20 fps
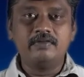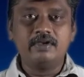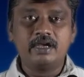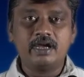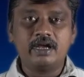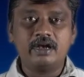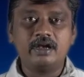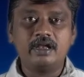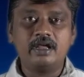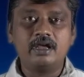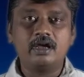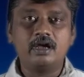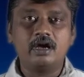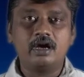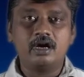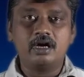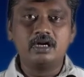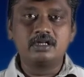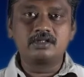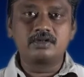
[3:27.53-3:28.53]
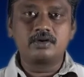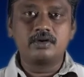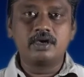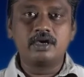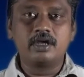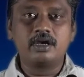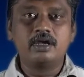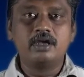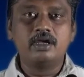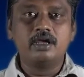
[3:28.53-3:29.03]
we can take R
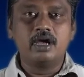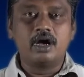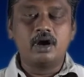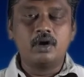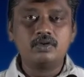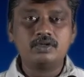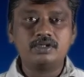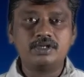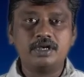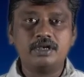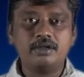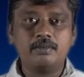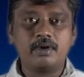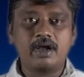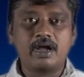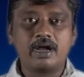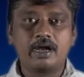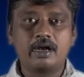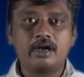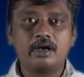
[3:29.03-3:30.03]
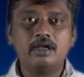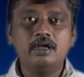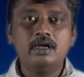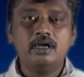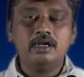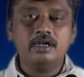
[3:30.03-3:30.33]
square outside the bracket.